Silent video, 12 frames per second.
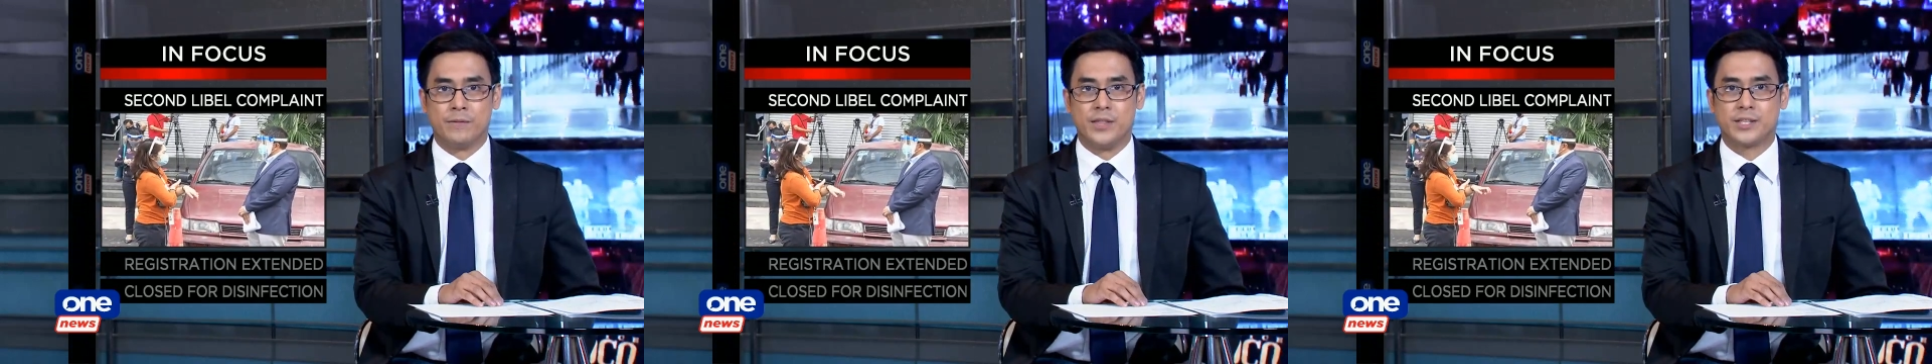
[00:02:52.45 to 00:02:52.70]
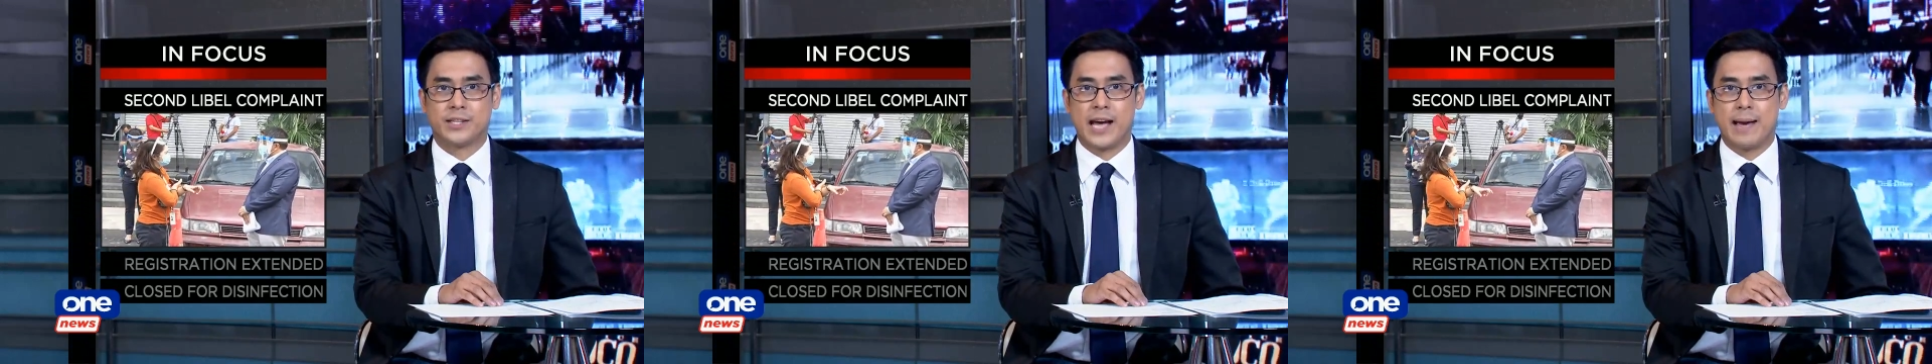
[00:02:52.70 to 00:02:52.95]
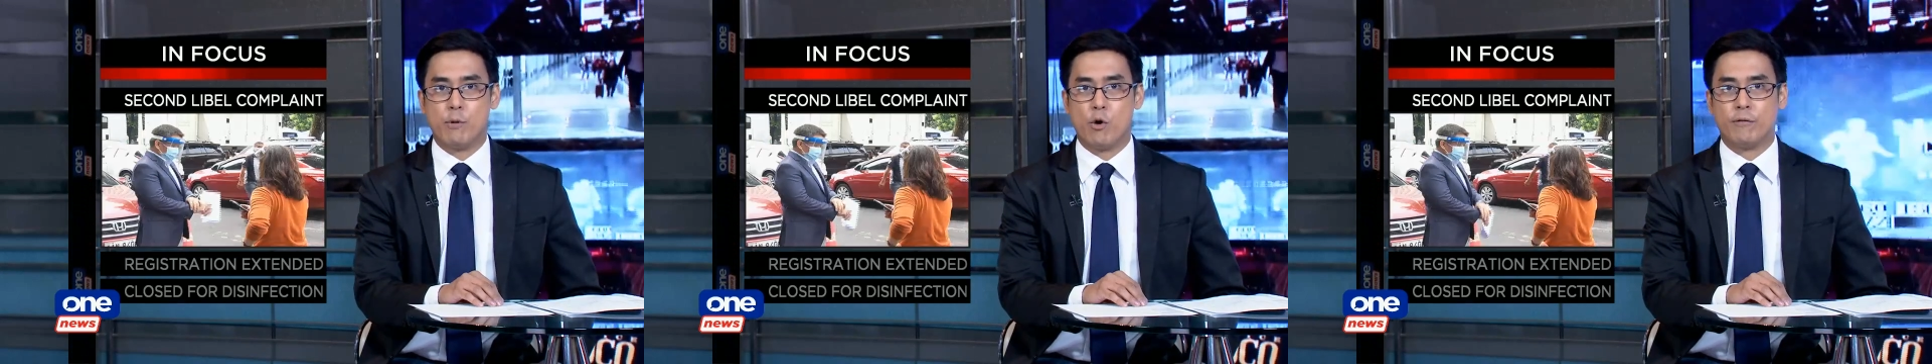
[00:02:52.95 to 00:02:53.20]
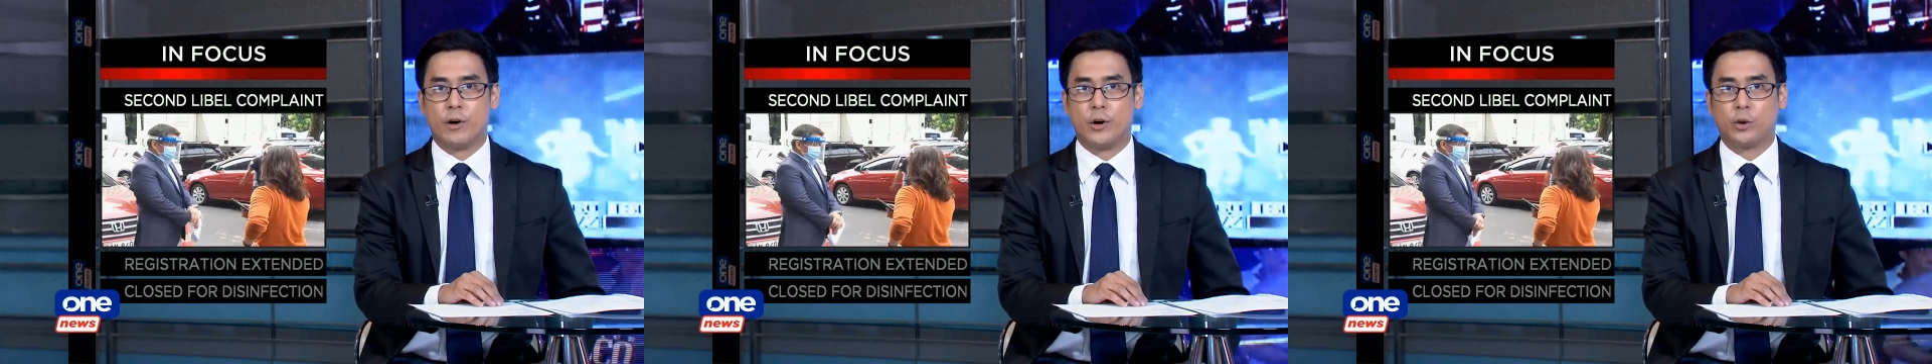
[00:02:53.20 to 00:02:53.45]
this time
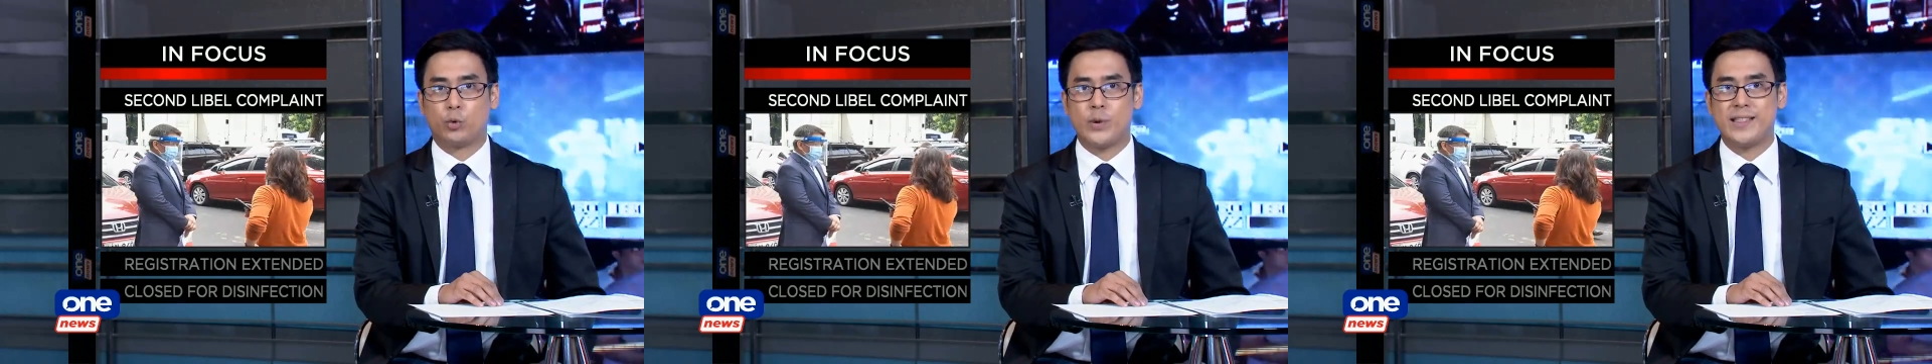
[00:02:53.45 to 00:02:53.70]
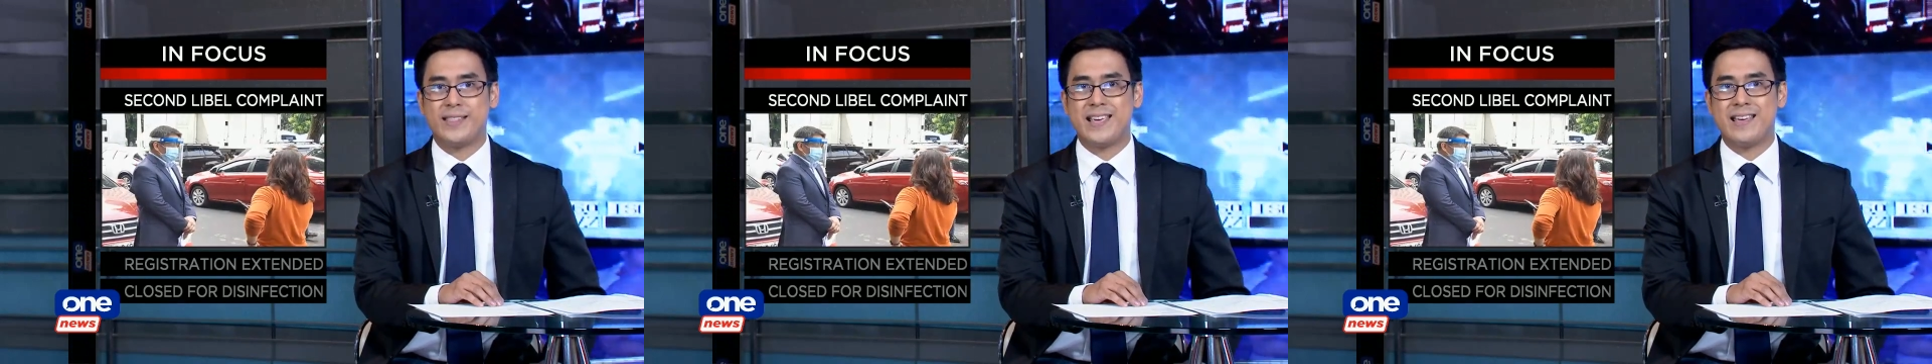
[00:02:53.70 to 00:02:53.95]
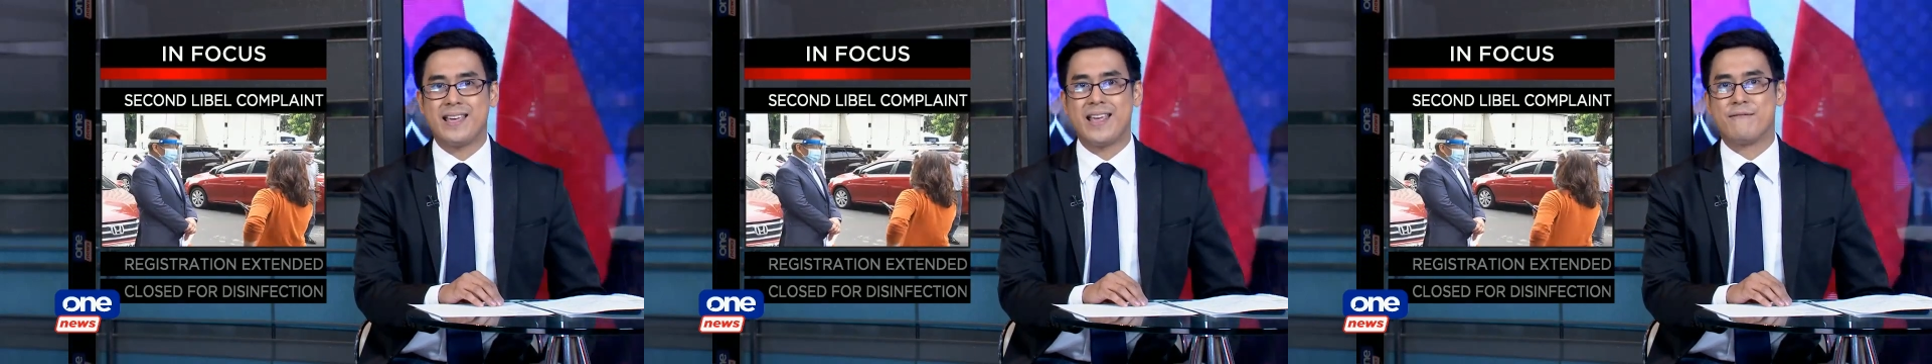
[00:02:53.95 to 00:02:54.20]
over her tweet in